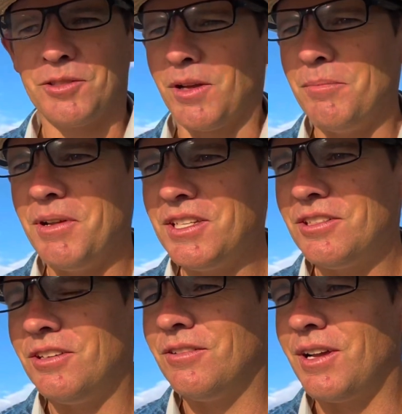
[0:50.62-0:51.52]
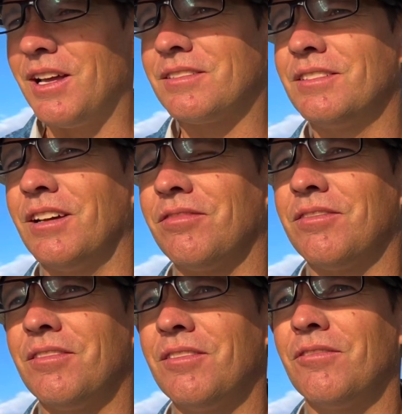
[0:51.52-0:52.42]
So I gotta make sure we got stuff
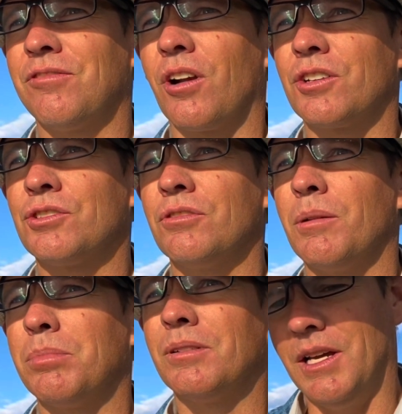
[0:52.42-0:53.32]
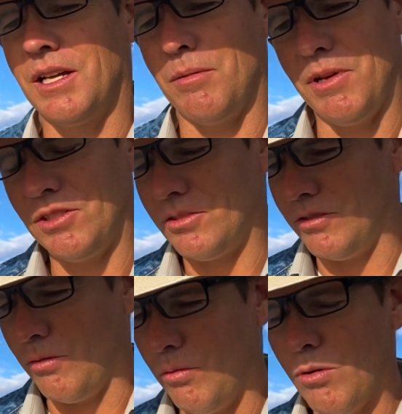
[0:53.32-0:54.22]
for our trip. I gotta make sure
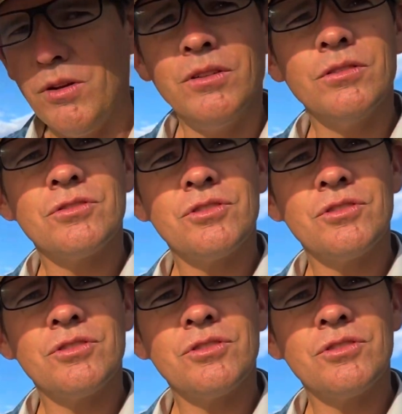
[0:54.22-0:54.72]
the oil's